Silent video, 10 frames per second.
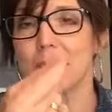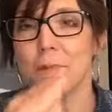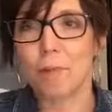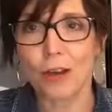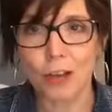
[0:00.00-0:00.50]

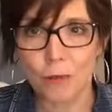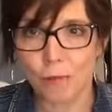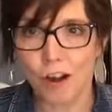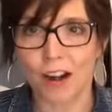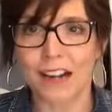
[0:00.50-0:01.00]

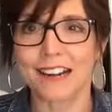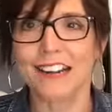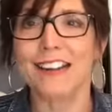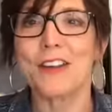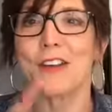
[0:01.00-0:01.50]
bookmark
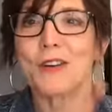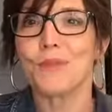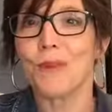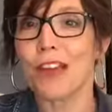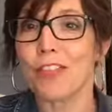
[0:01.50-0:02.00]

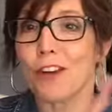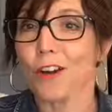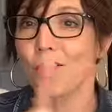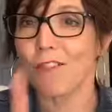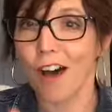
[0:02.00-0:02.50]
with
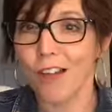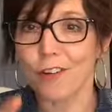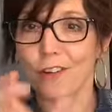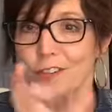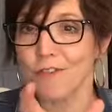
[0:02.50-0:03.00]
her
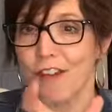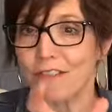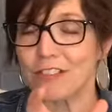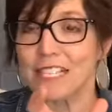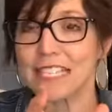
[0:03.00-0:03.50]
father's
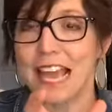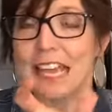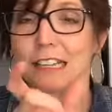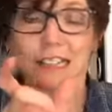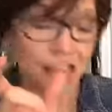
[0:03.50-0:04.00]
favorite
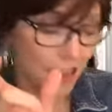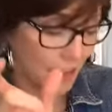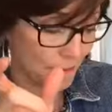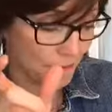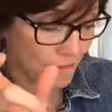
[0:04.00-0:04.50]
saying,
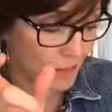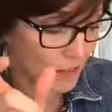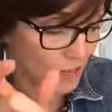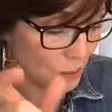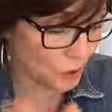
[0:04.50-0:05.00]
um,
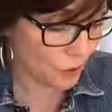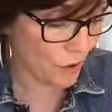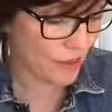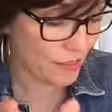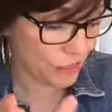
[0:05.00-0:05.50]

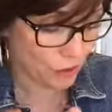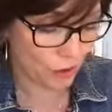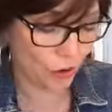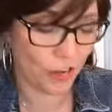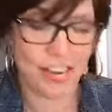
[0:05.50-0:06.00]
enjoy the
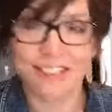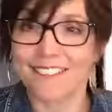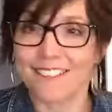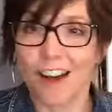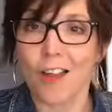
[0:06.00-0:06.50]
journey,
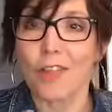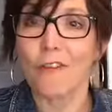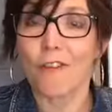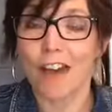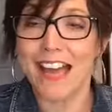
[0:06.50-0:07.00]
on the
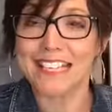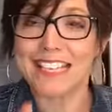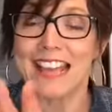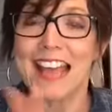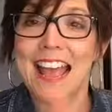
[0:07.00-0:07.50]
front.
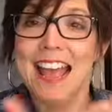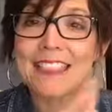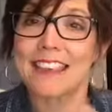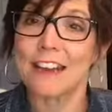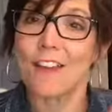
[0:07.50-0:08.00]

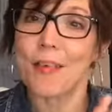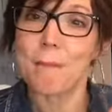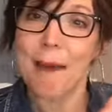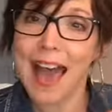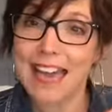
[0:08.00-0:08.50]
And then on the
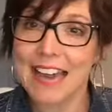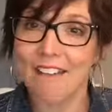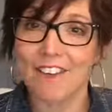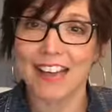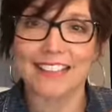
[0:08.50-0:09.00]
back
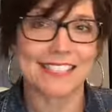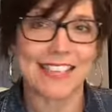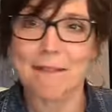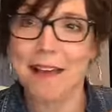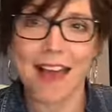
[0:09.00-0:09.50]
of it,
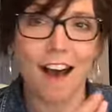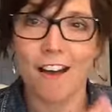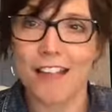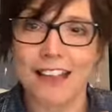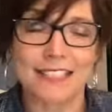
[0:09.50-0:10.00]

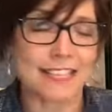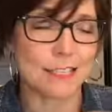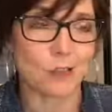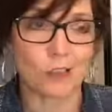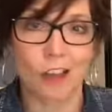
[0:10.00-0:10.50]
somehow that
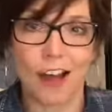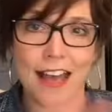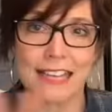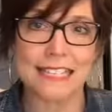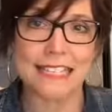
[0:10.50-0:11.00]
sister-in-law
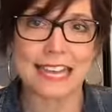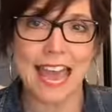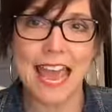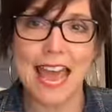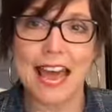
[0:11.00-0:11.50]
had
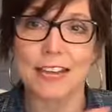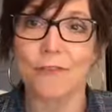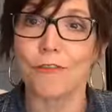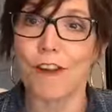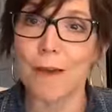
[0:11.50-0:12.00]
scanned
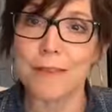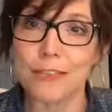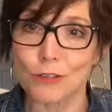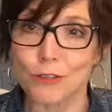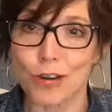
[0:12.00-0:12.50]
from
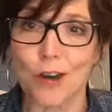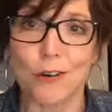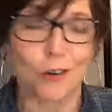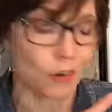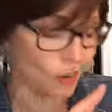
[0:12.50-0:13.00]
his
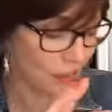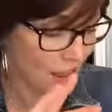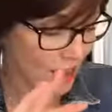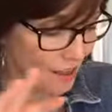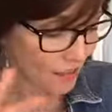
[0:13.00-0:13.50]
journal
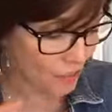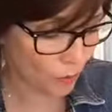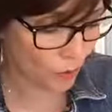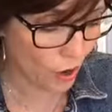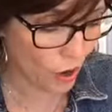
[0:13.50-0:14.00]
the
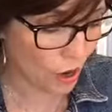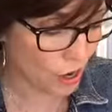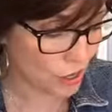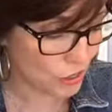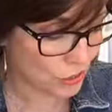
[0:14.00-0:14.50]

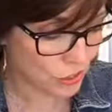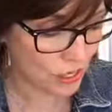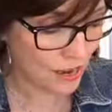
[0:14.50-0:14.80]
words,